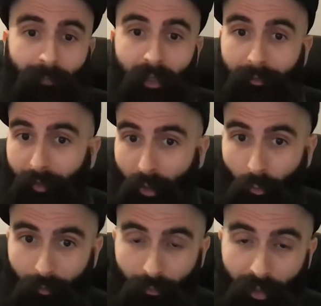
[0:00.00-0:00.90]
If I
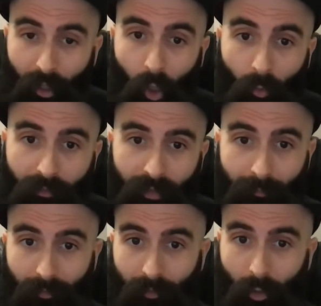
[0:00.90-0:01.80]
go 3 whole
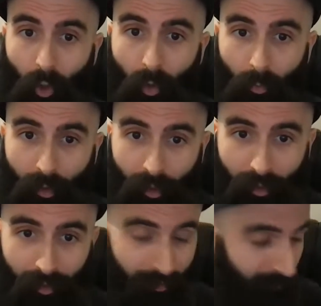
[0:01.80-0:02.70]
steps lower
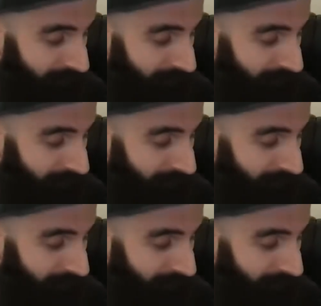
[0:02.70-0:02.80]
than